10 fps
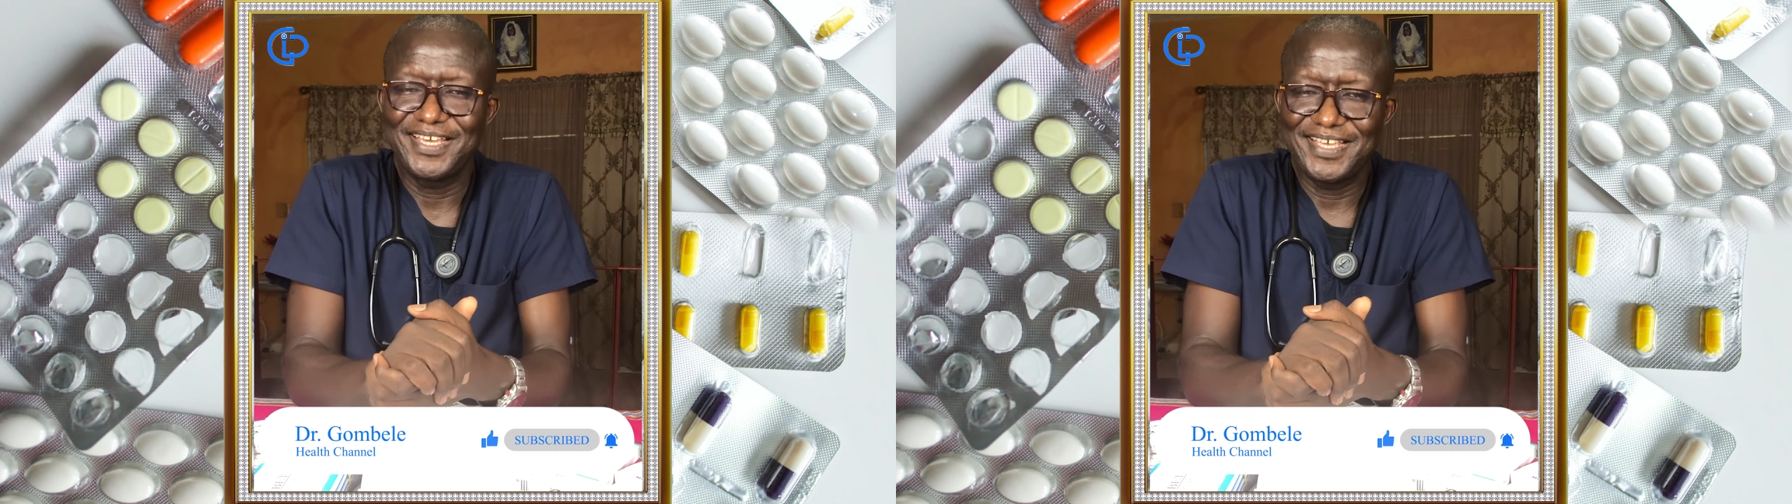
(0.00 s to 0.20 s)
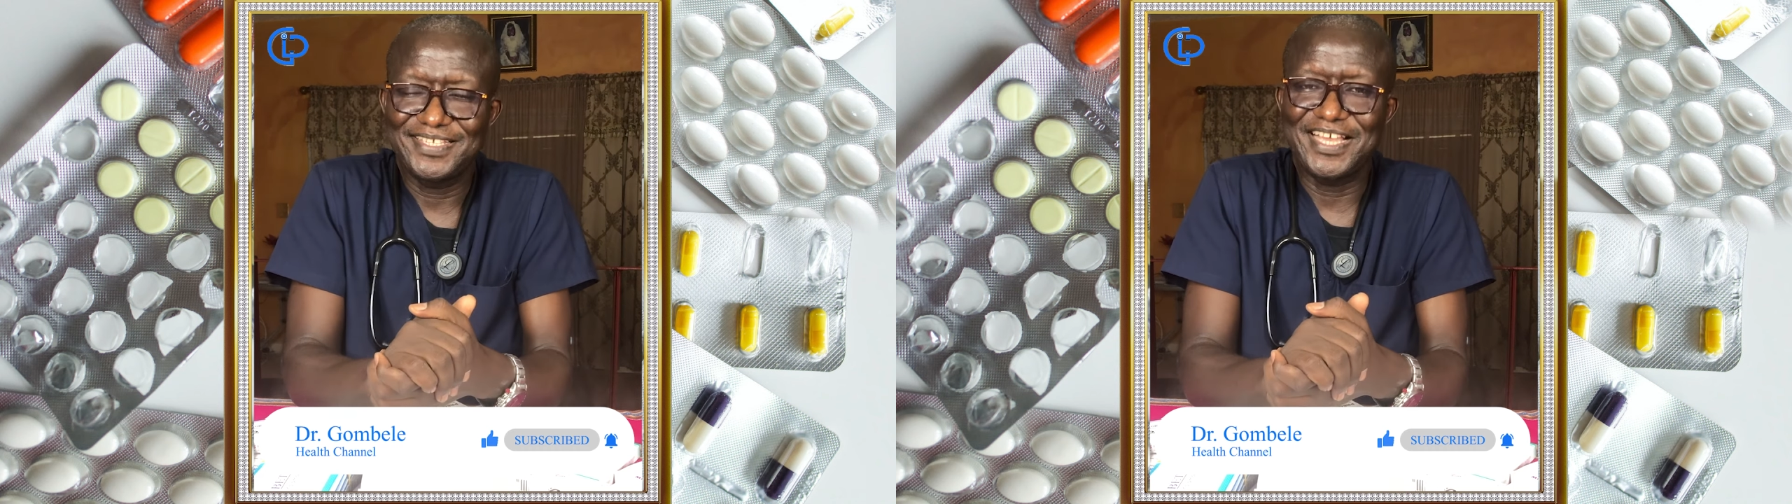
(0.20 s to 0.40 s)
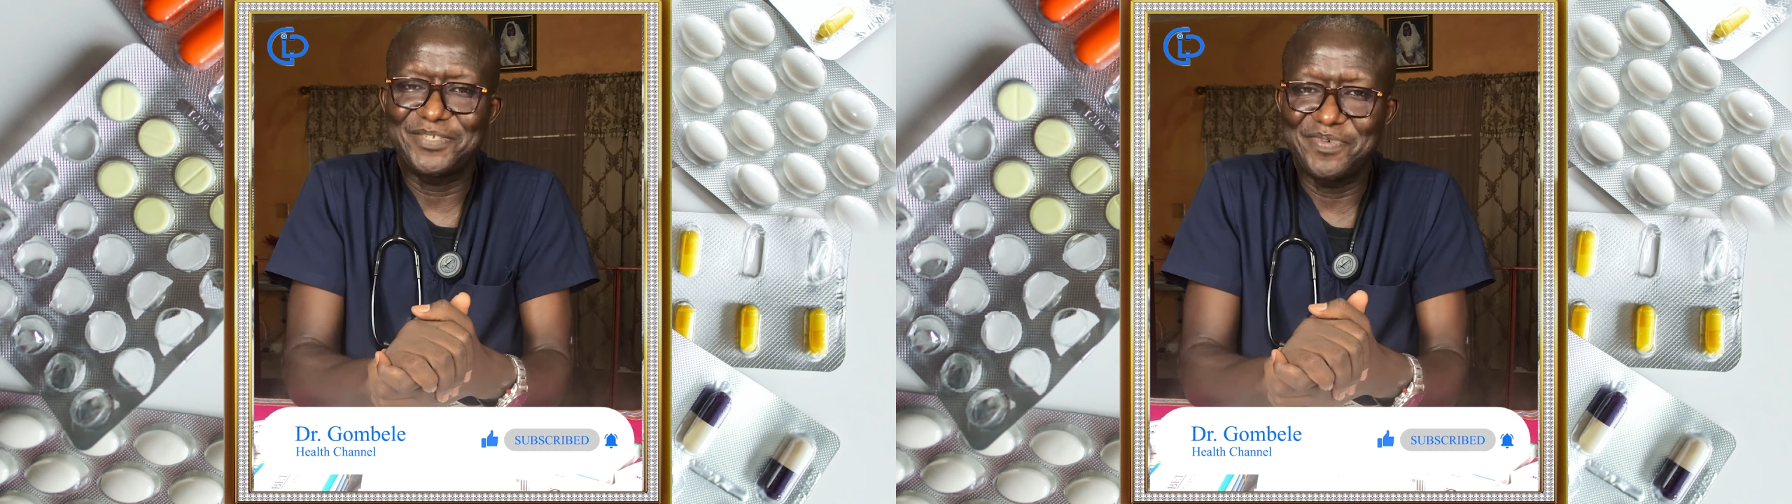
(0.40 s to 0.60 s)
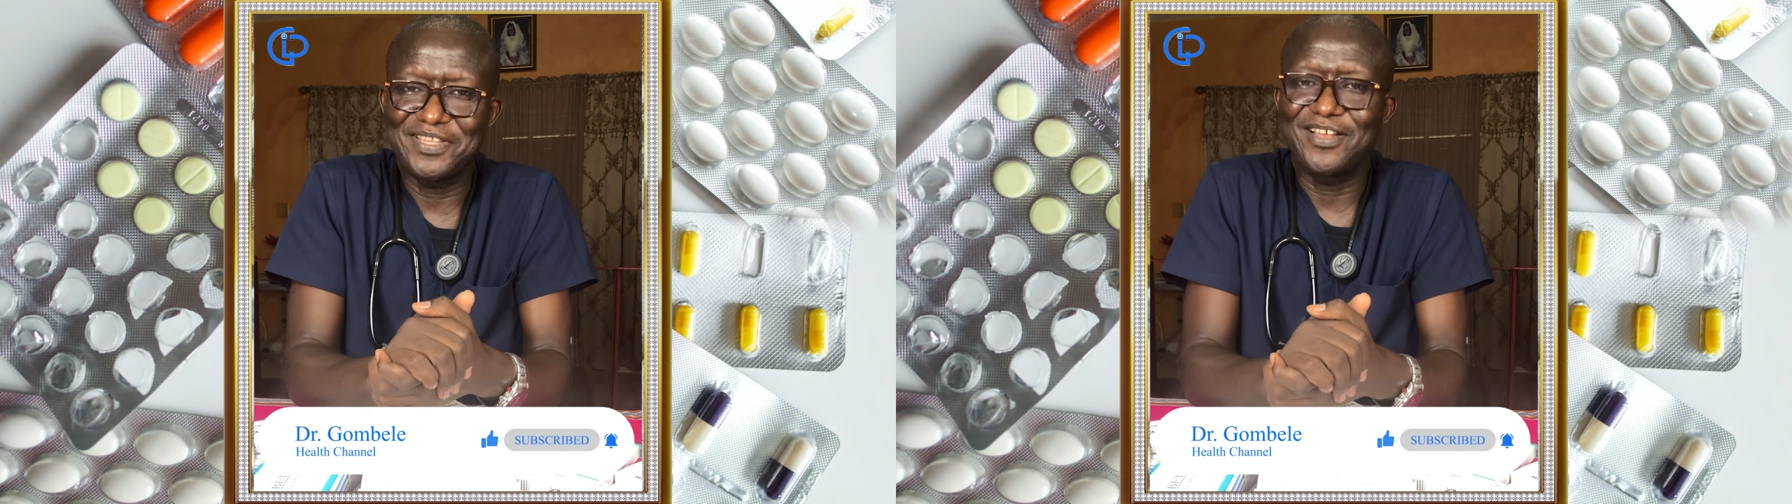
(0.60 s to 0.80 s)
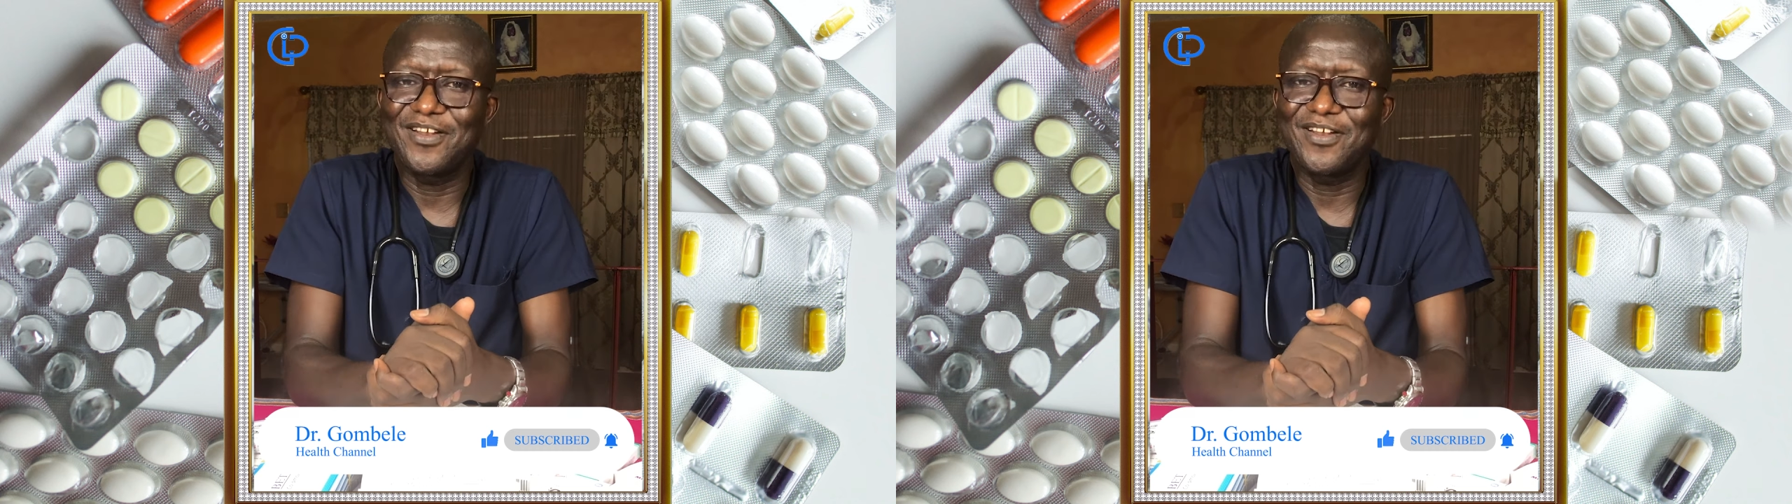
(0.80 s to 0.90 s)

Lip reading: It has been a